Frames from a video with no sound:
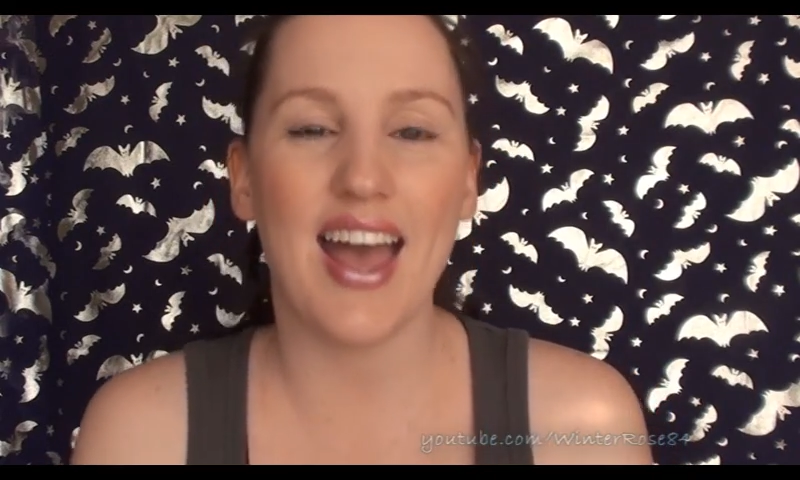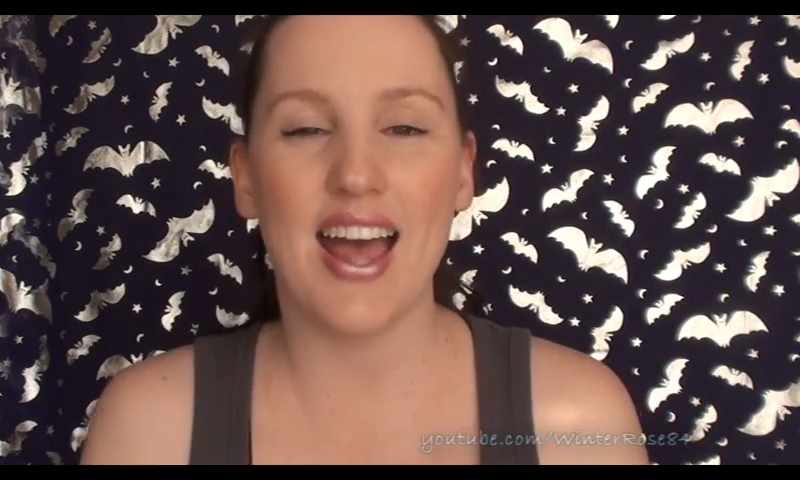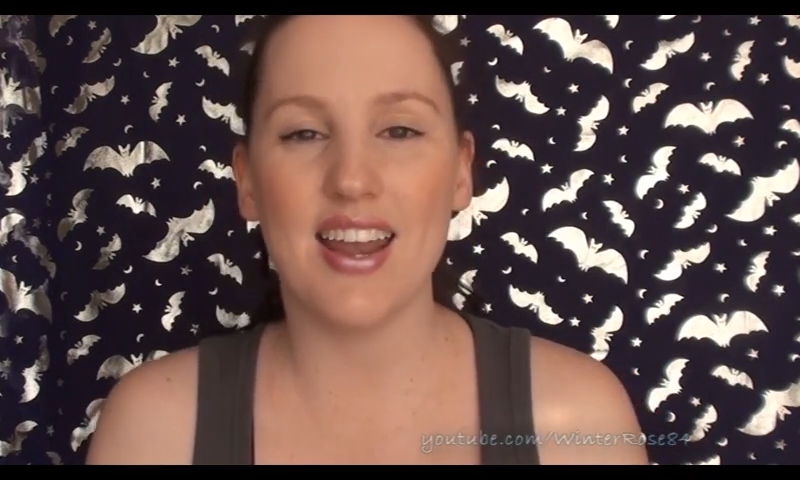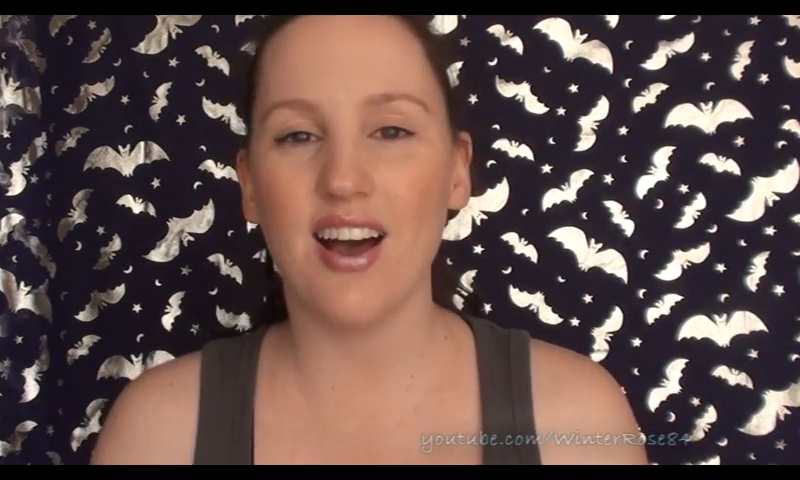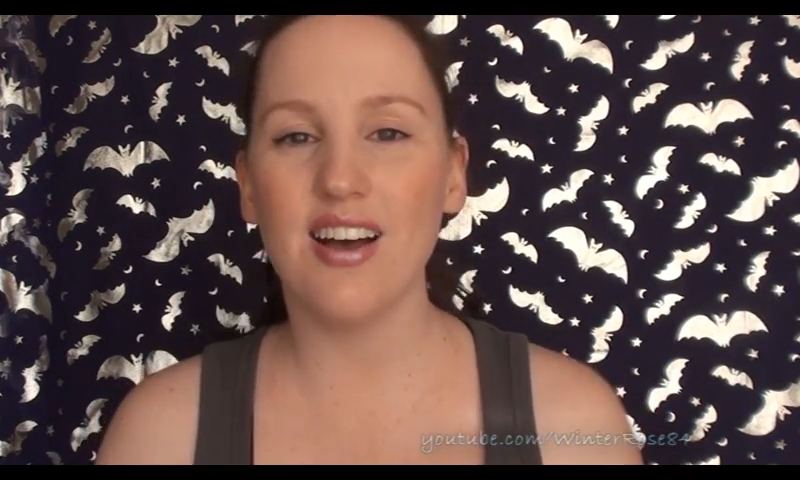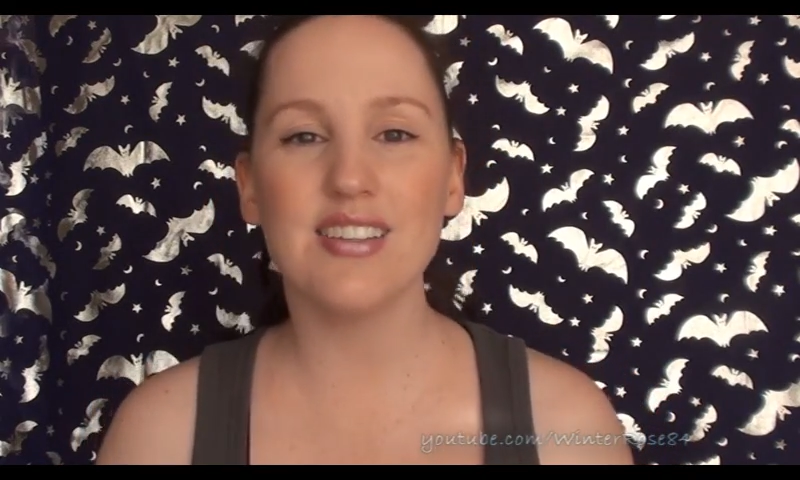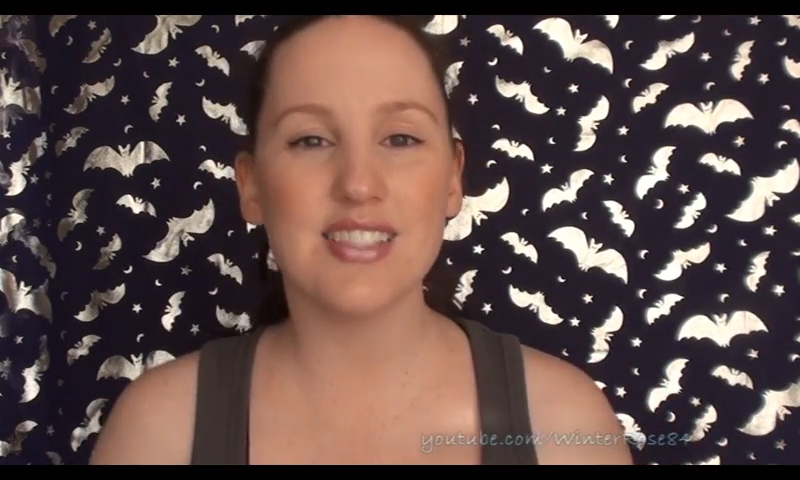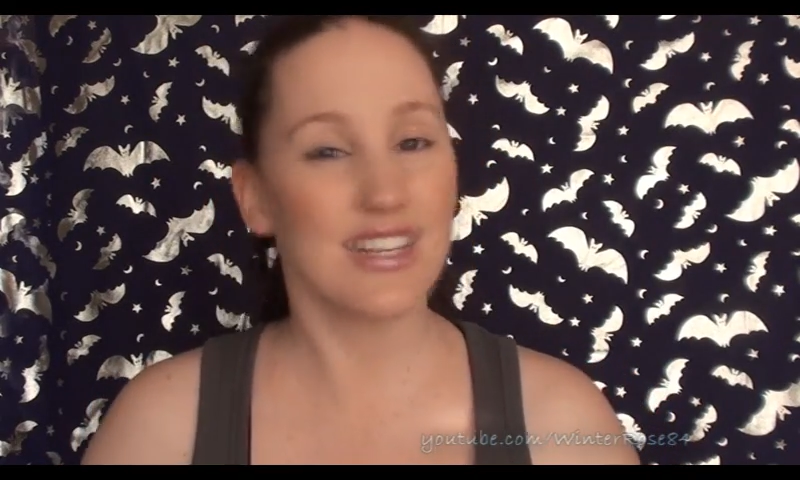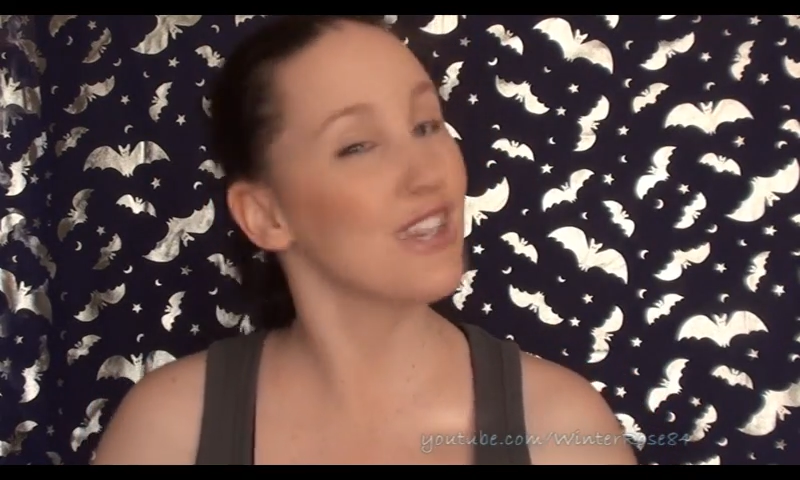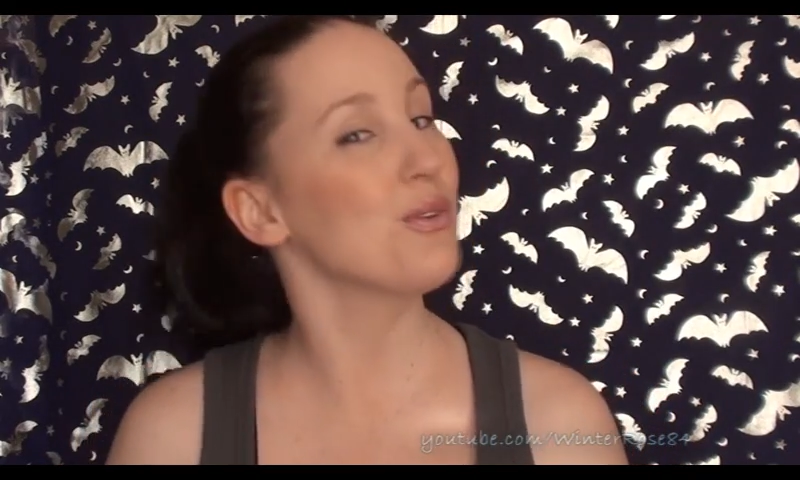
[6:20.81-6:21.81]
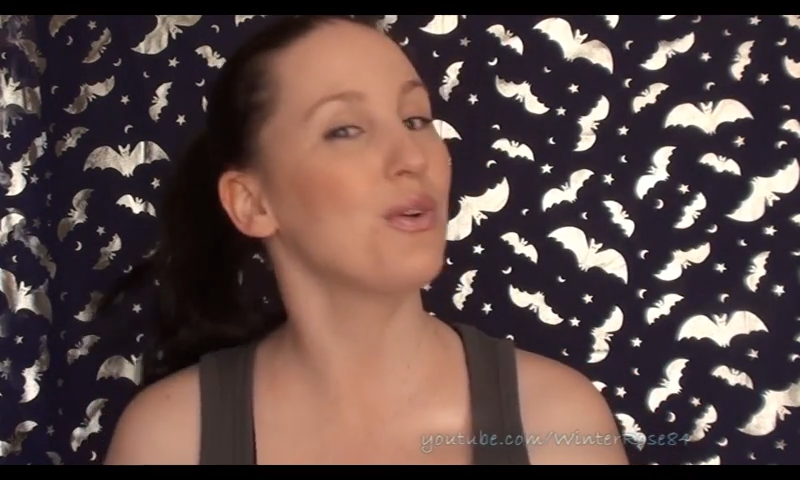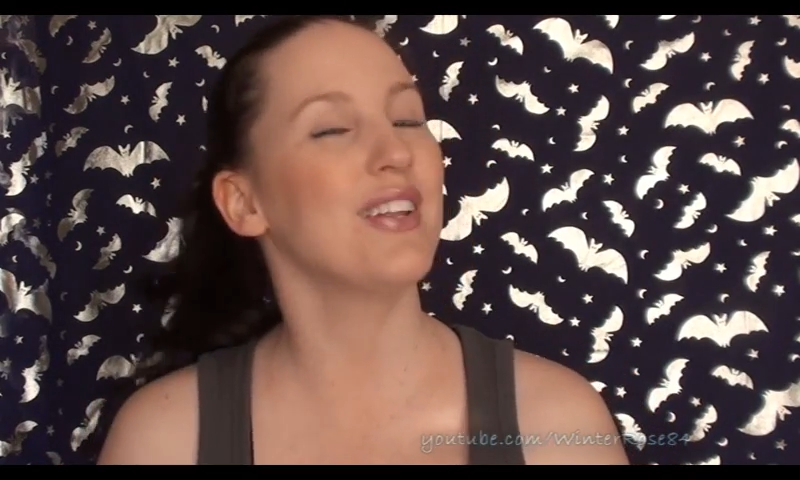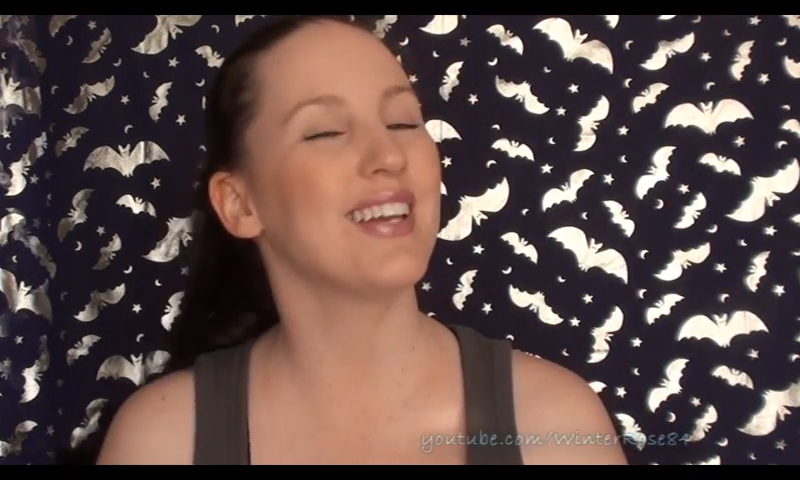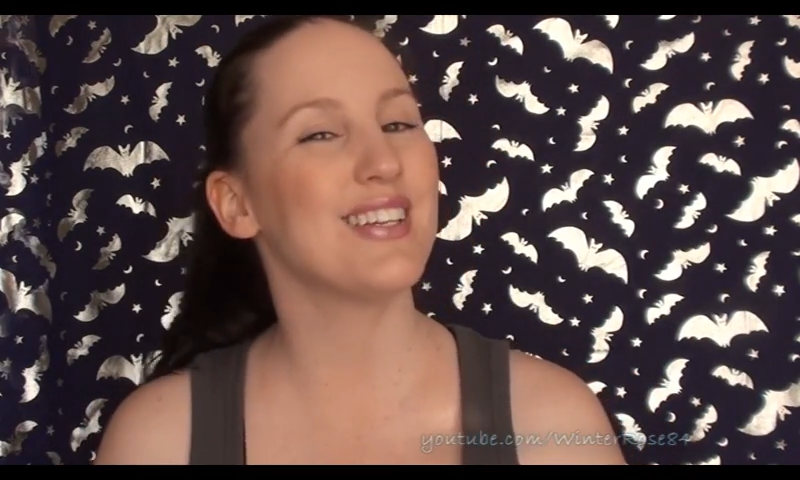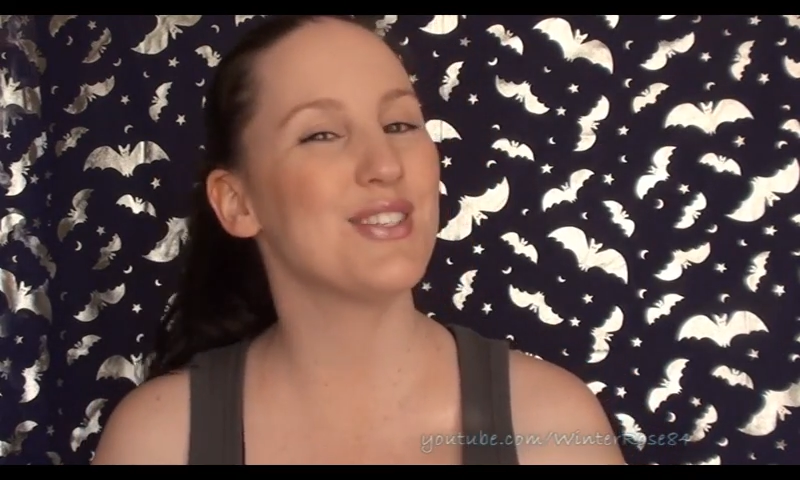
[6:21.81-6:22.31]
and I'll see you
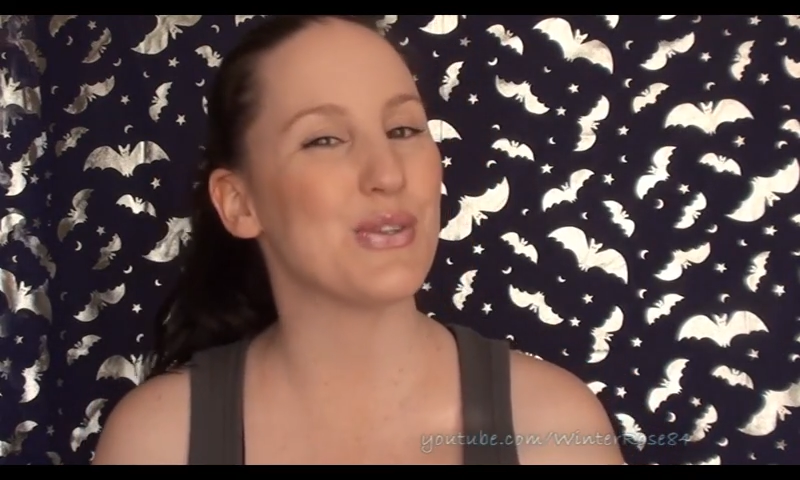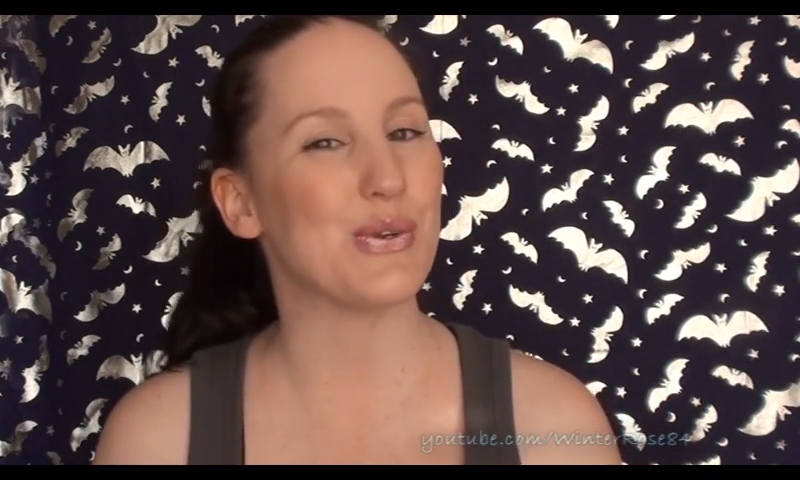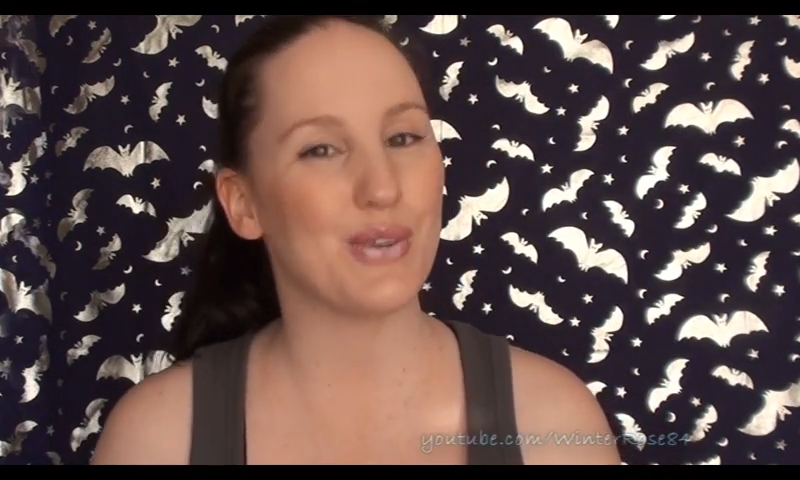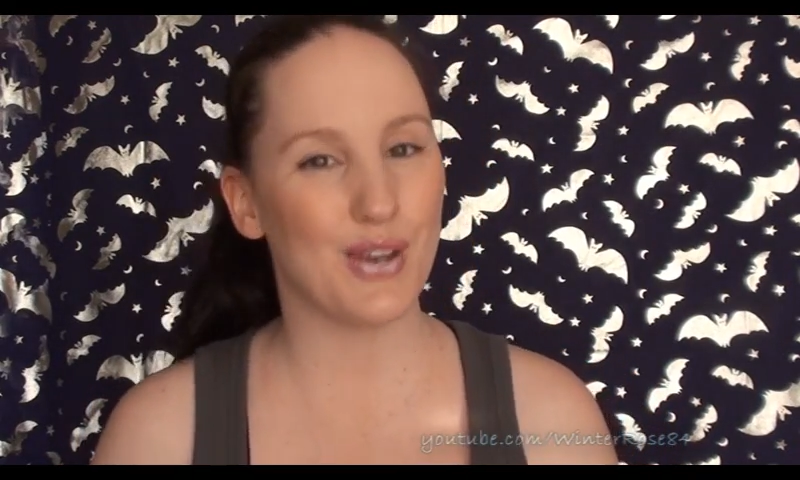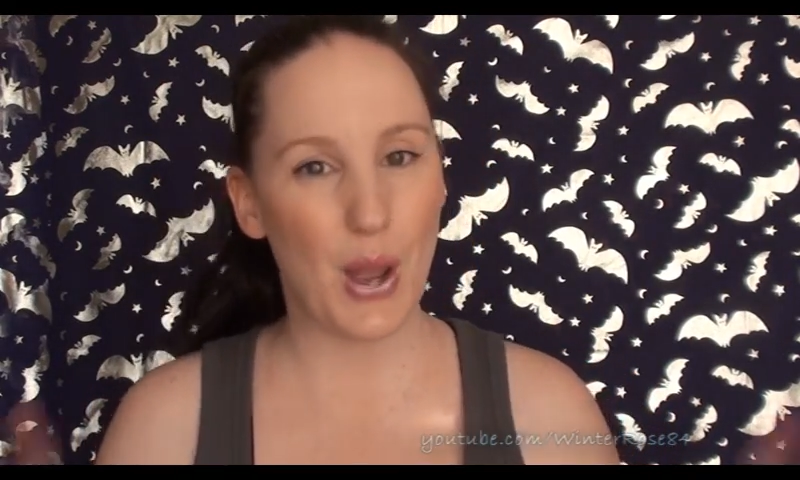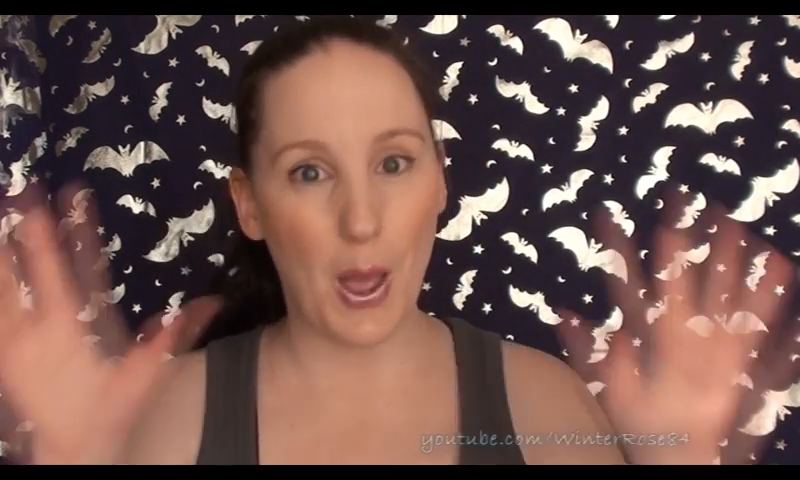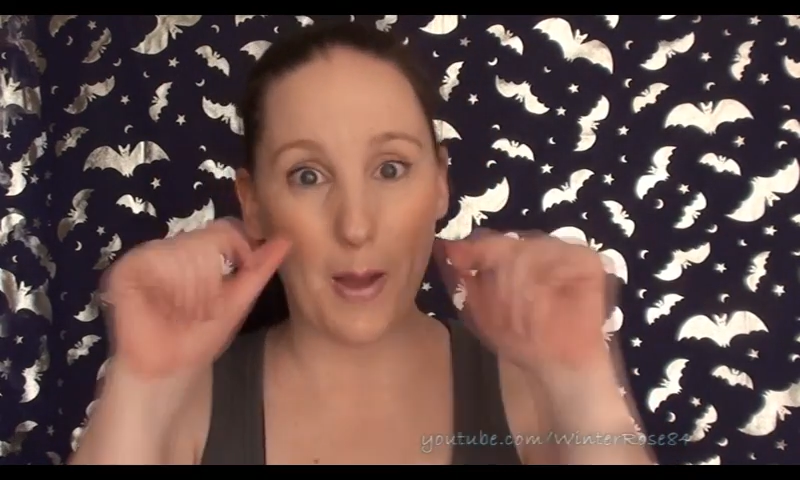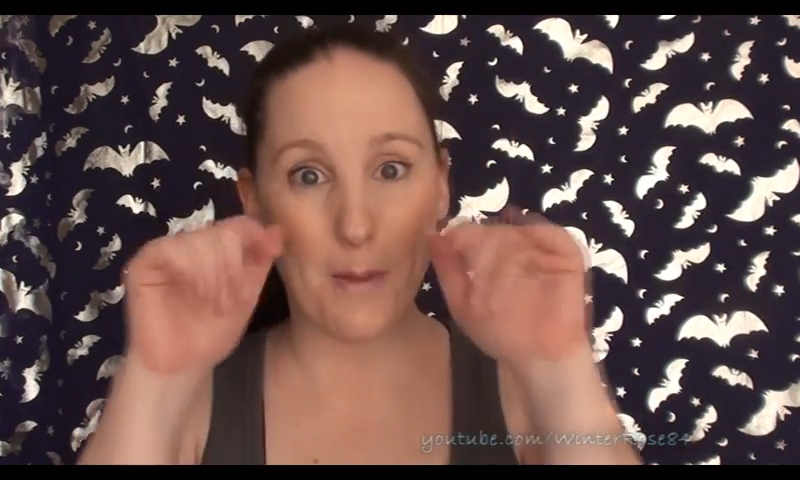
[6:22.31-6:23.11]
all again soon.